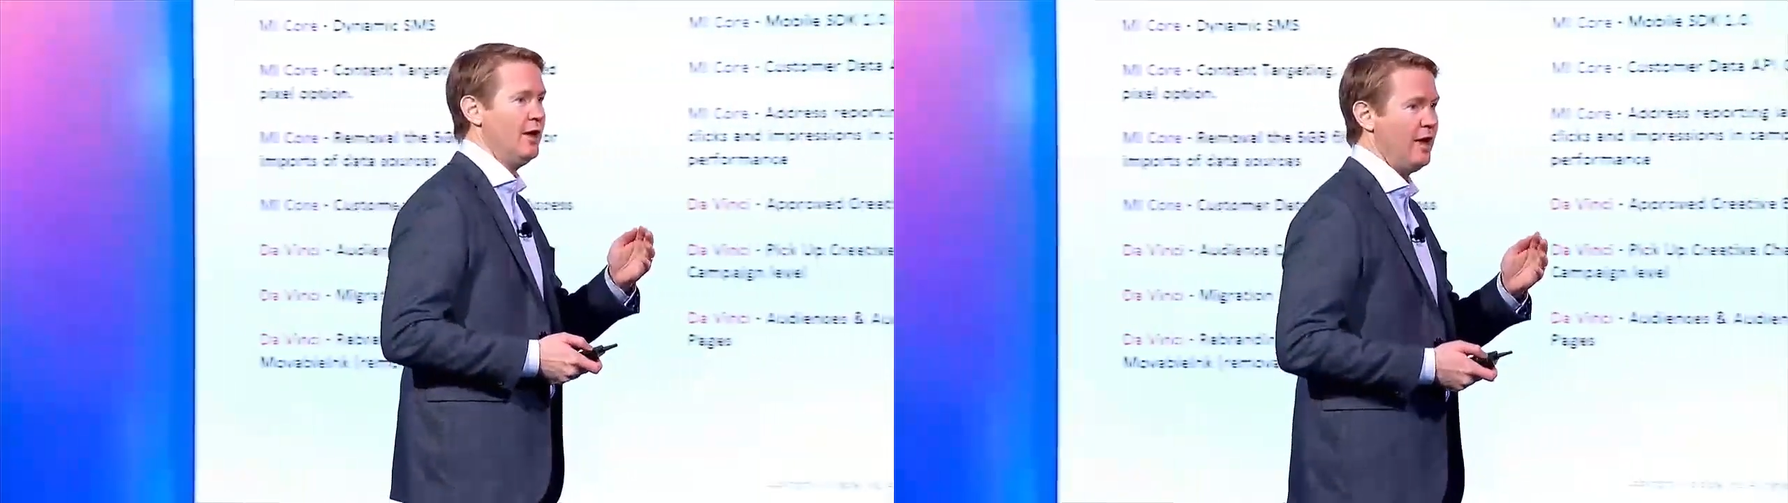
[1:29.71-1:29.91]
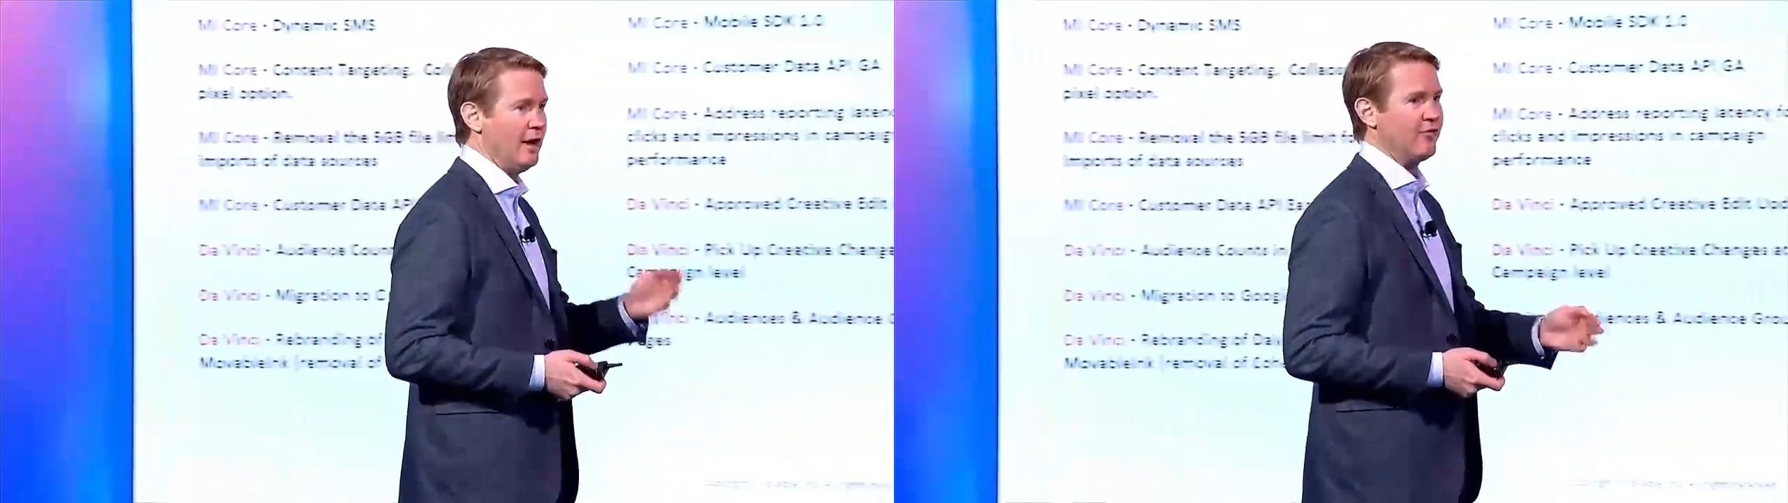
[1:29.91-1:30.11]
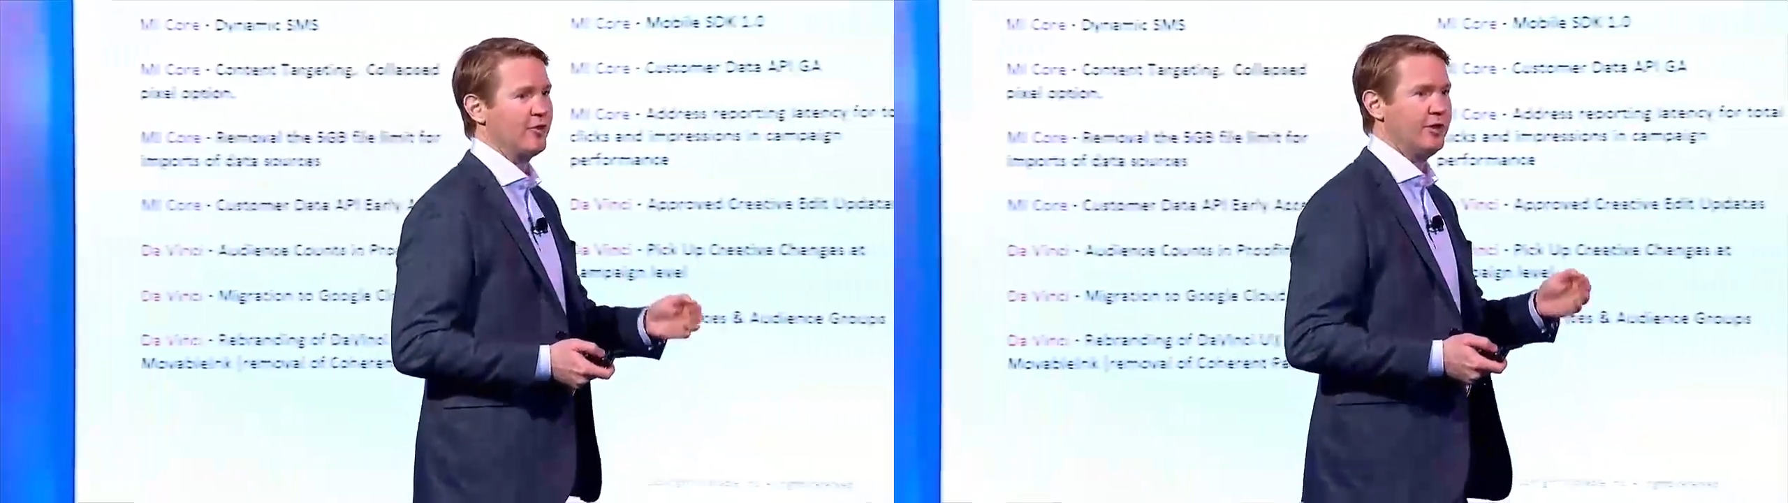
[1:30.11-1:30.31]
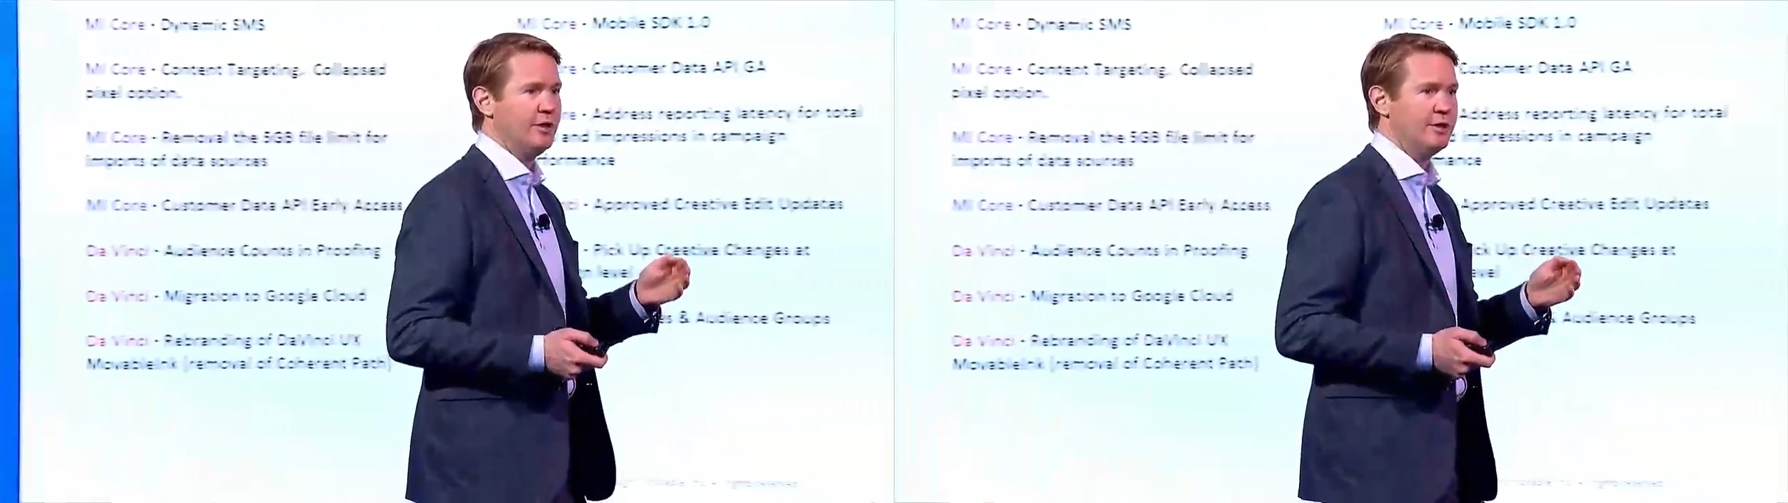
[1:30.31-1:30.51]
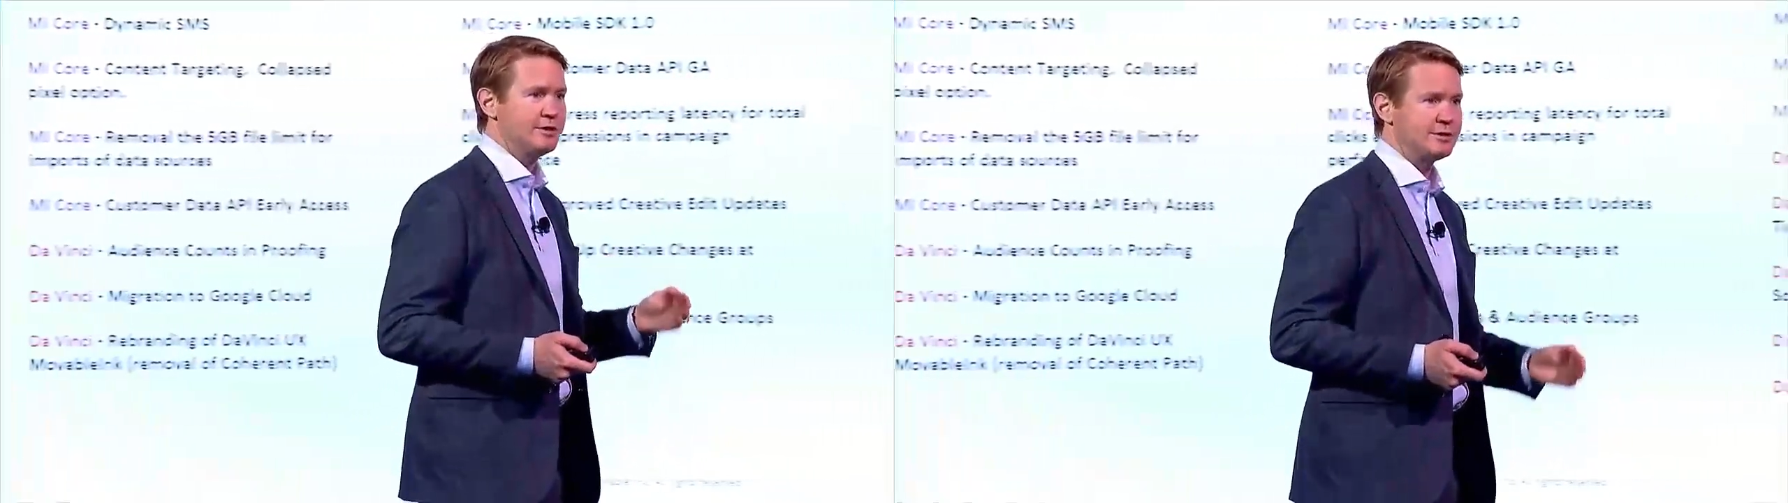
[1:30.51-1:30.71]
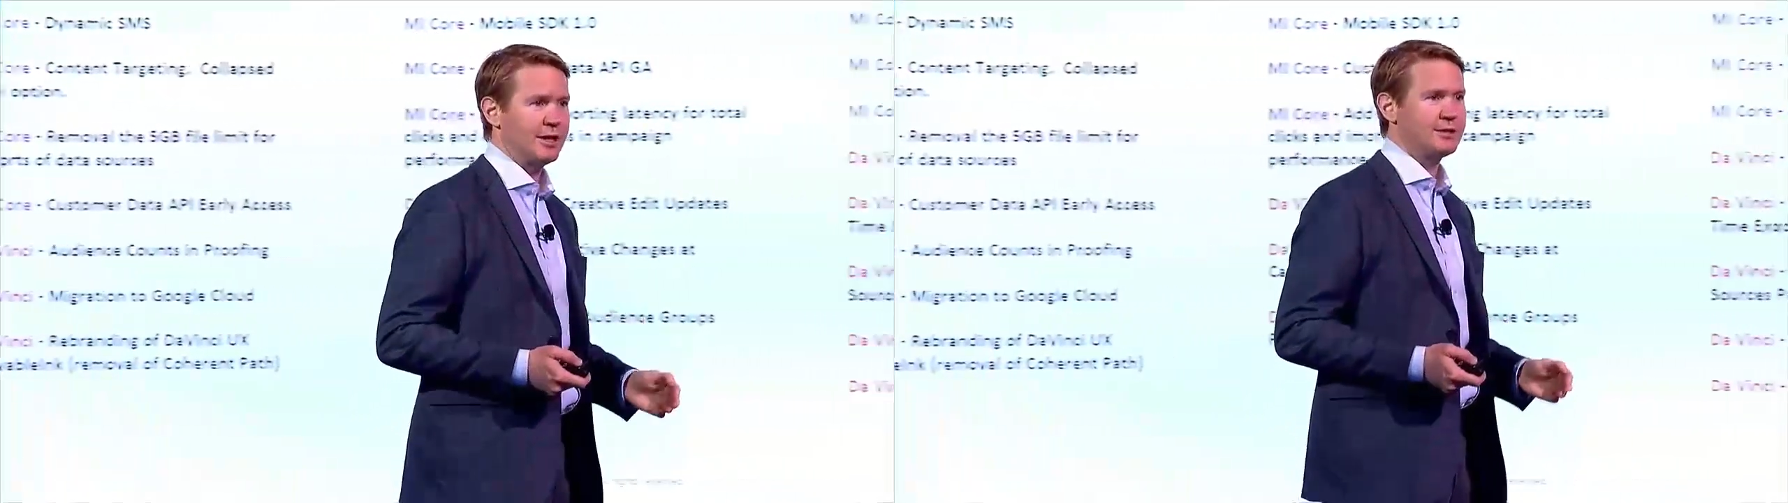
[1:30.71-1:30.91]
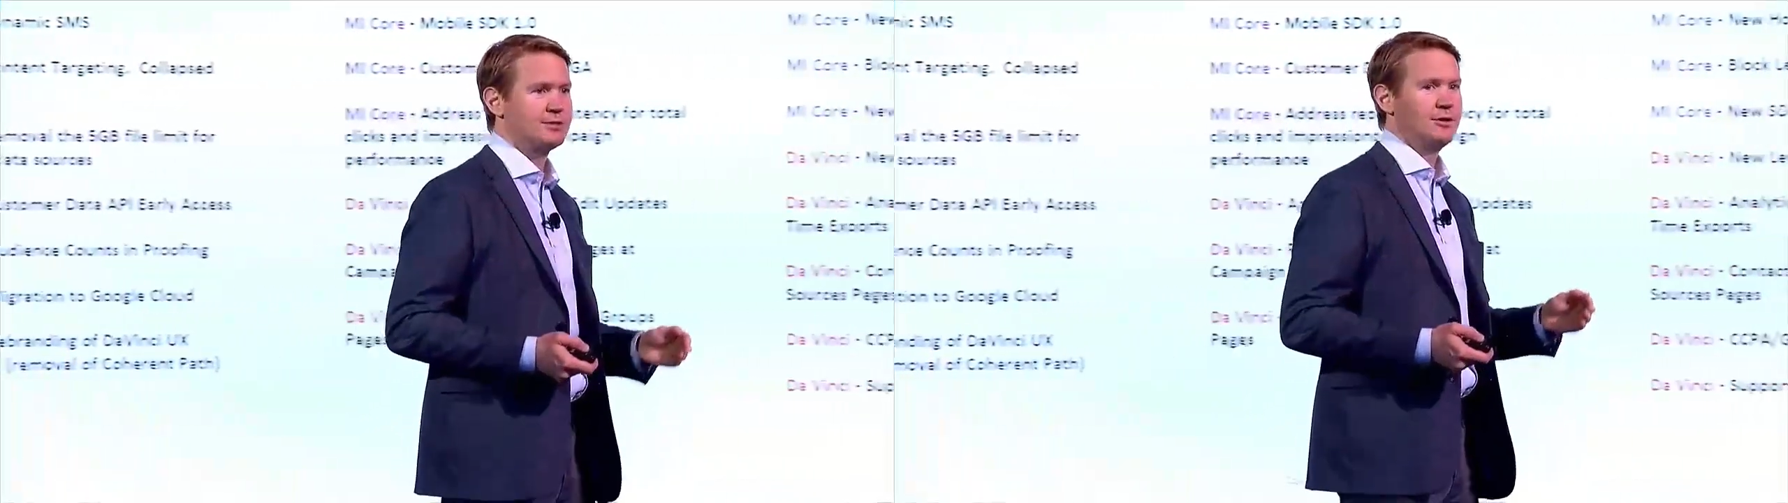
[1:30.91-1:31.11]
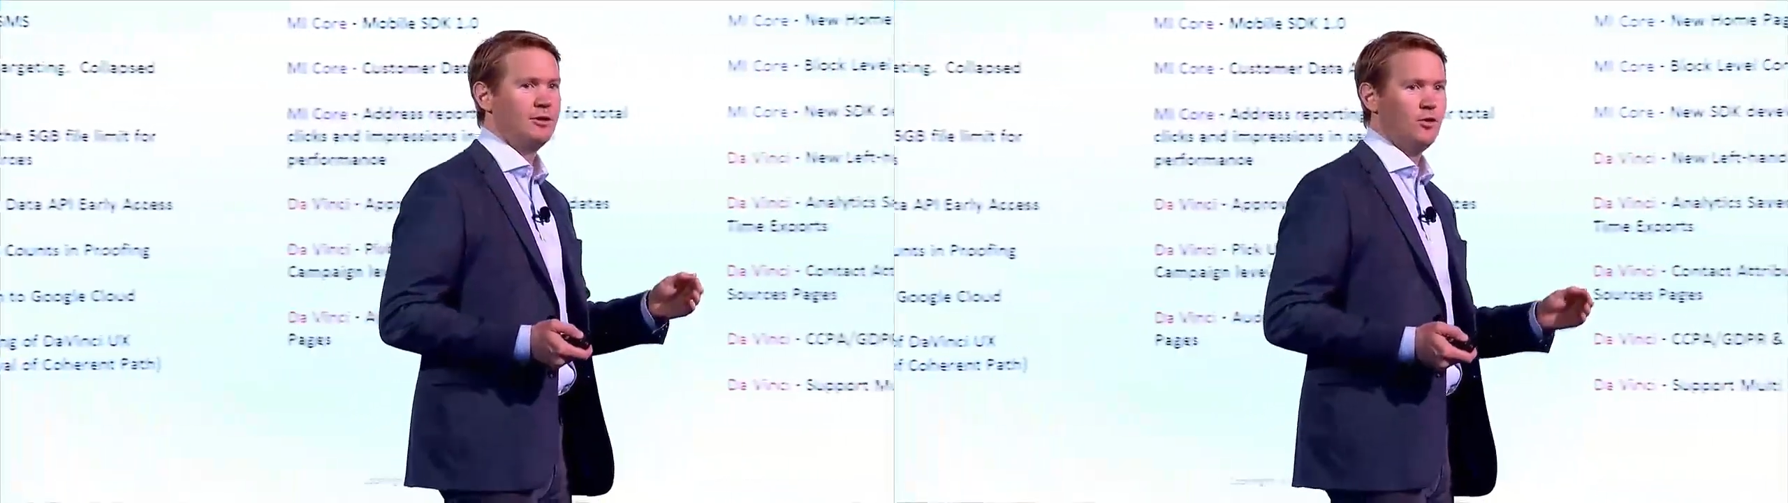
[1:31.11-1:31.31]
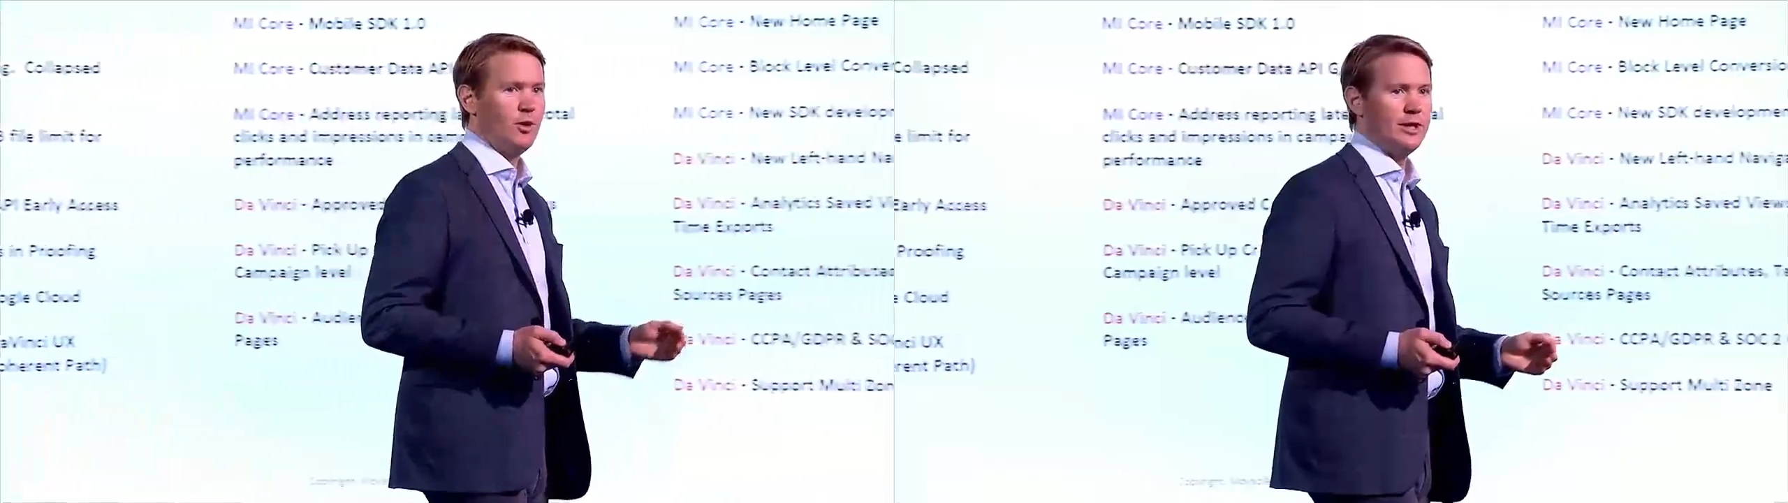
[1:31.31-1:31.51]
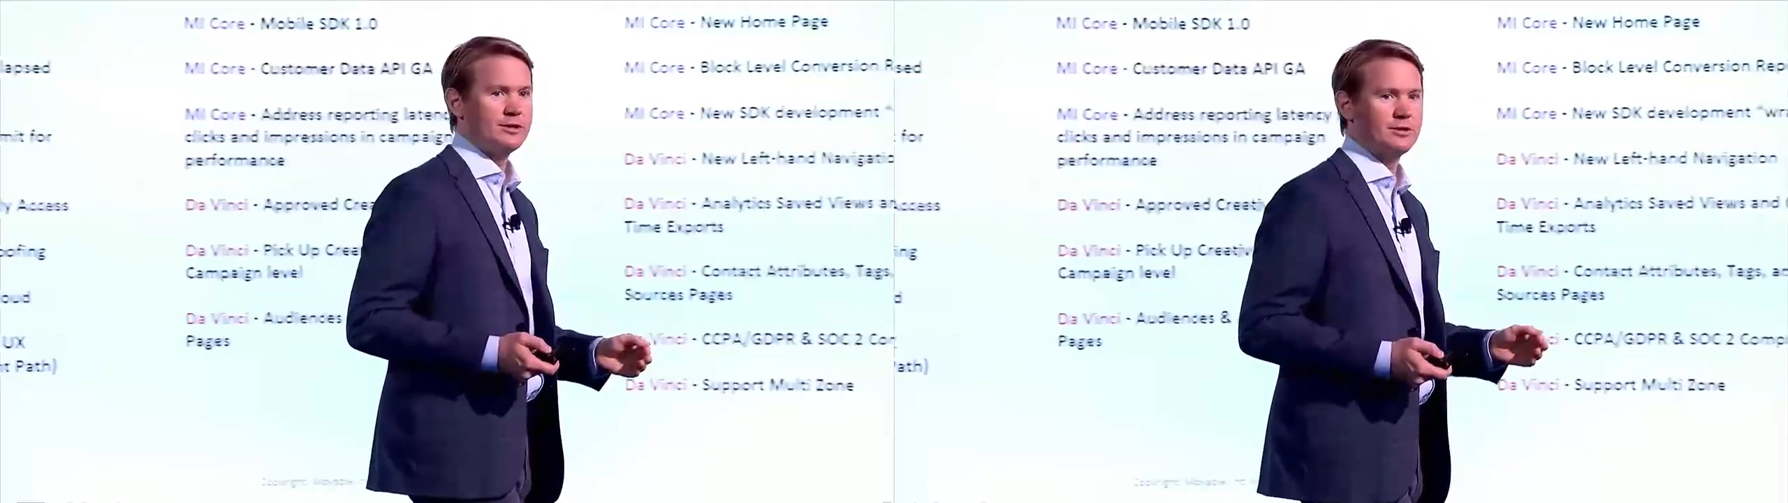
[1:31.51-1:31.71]
every 6
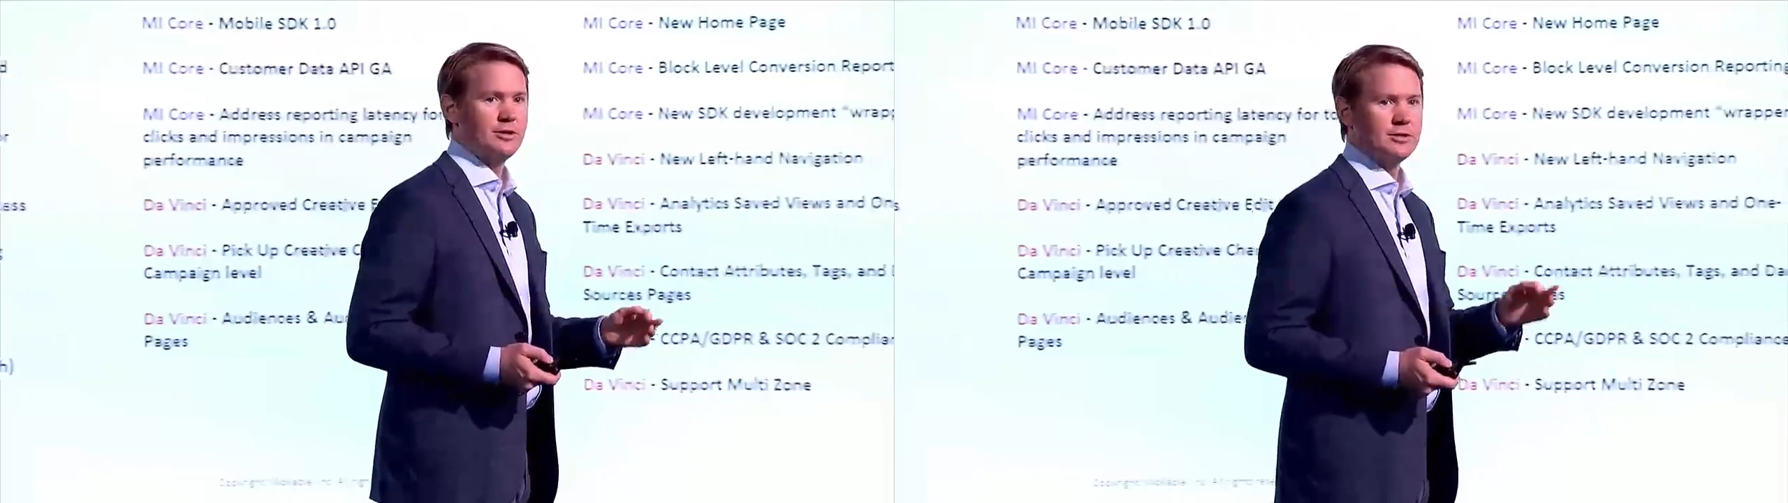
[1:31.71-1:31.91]
weeks.